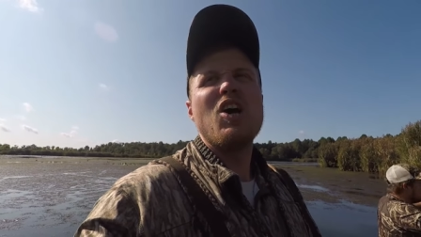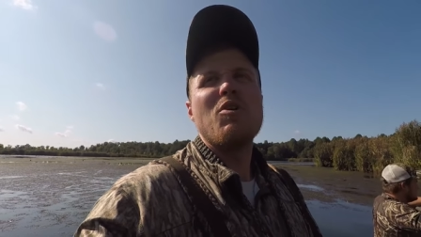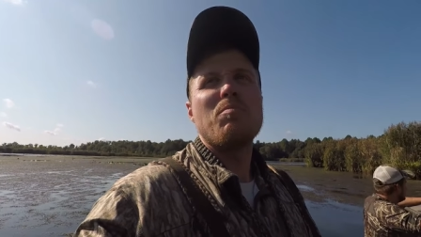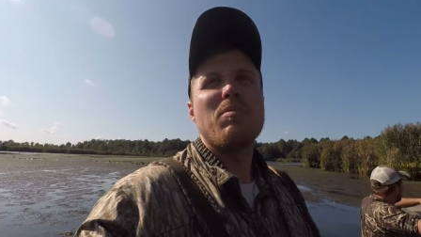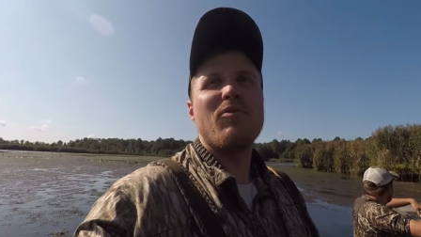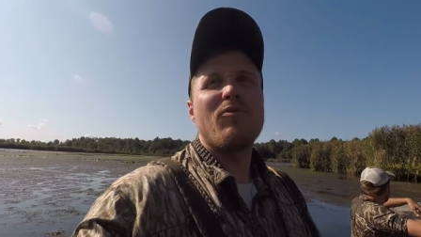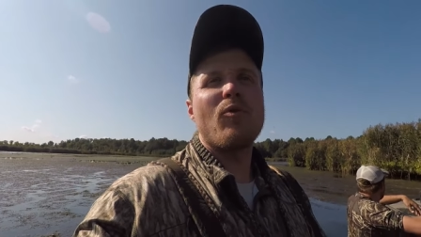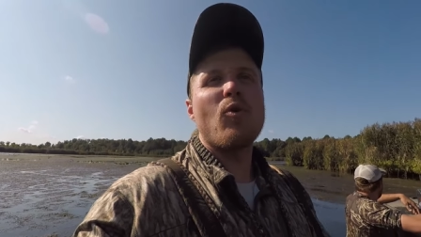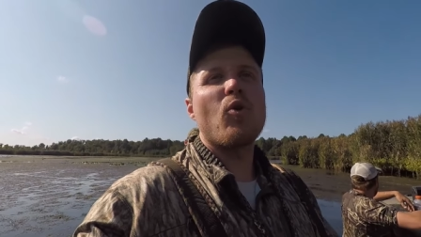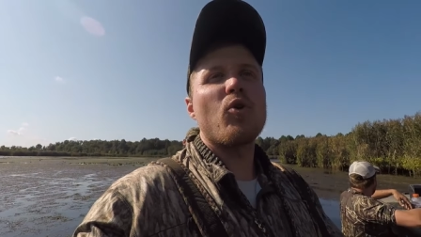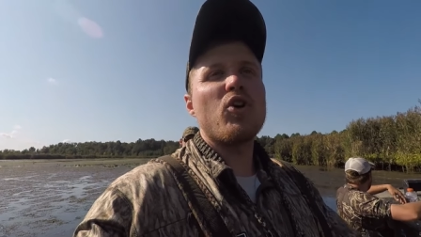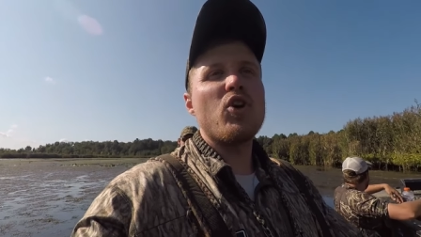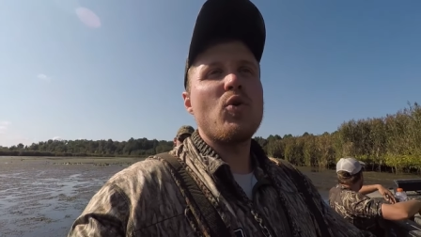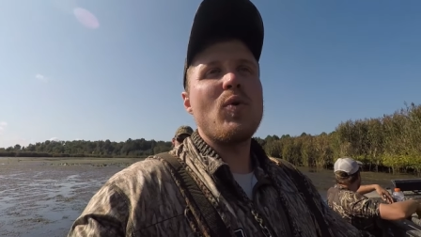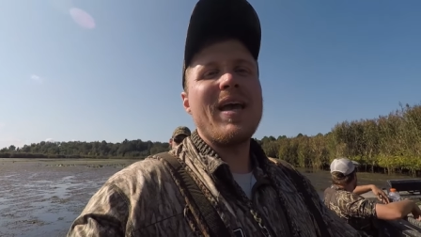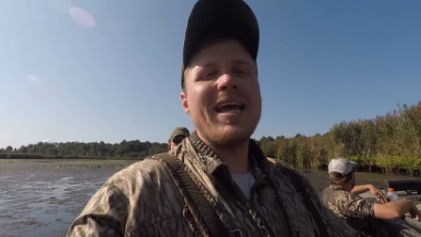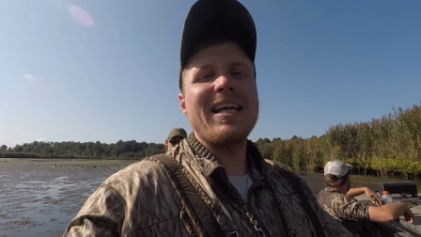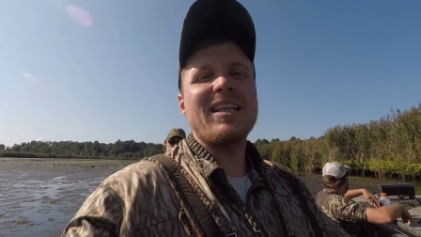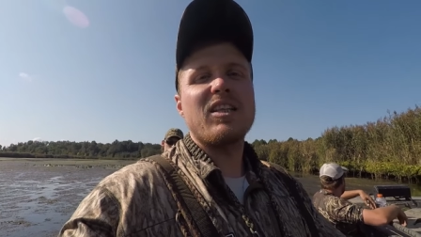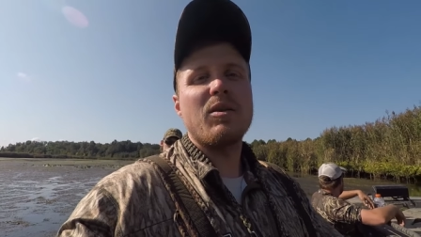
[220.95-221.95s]
before you
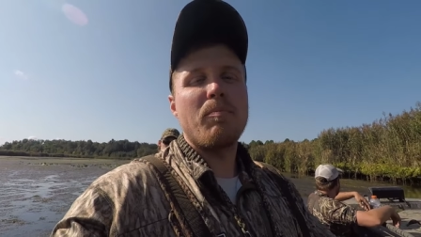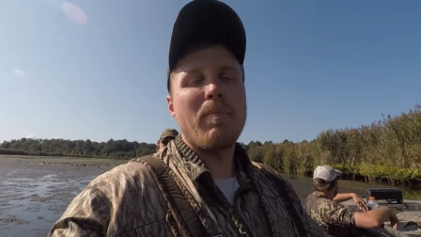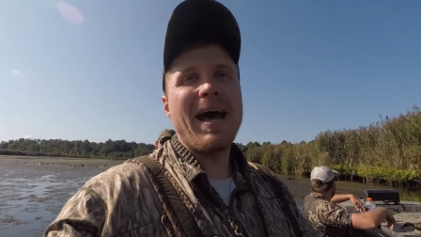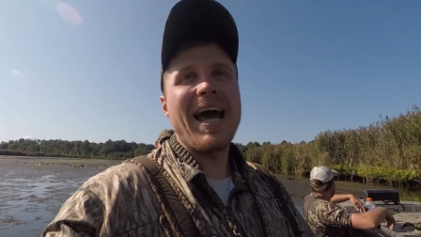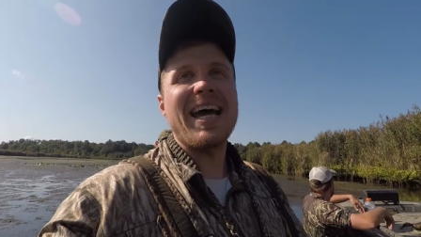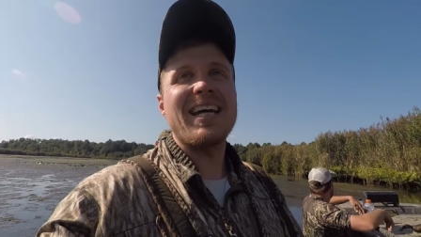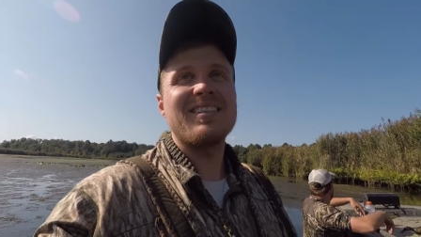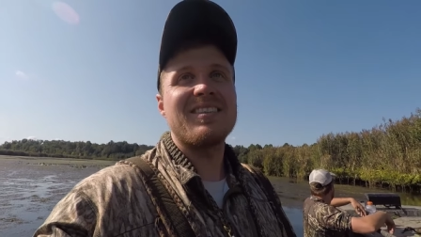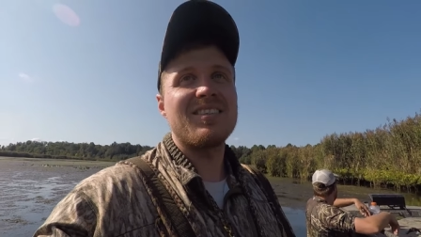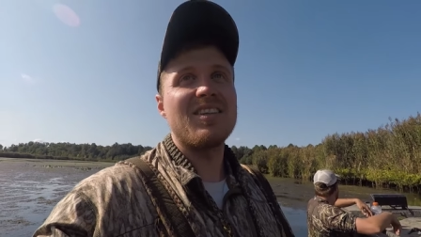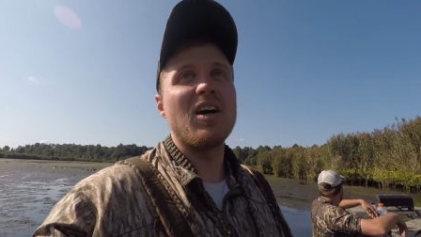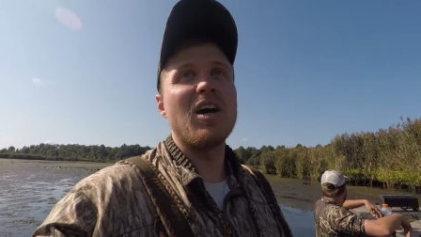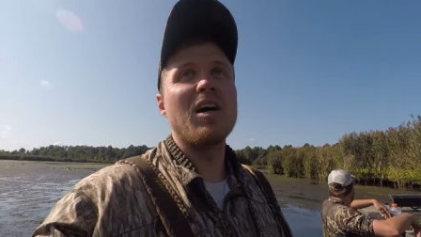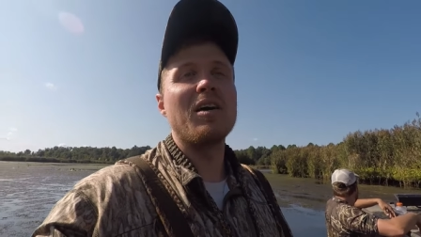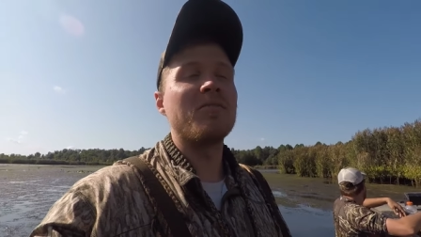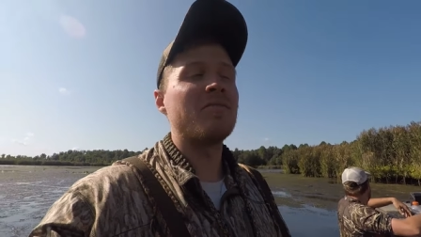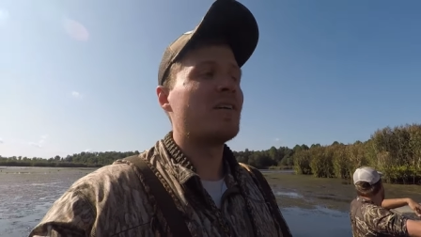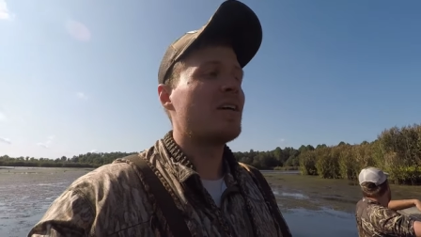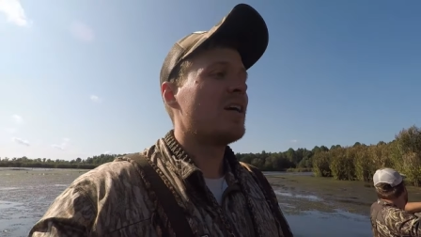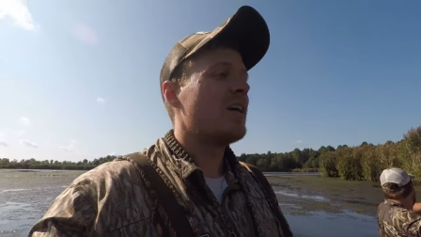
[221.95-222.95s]
hit the bad stuff.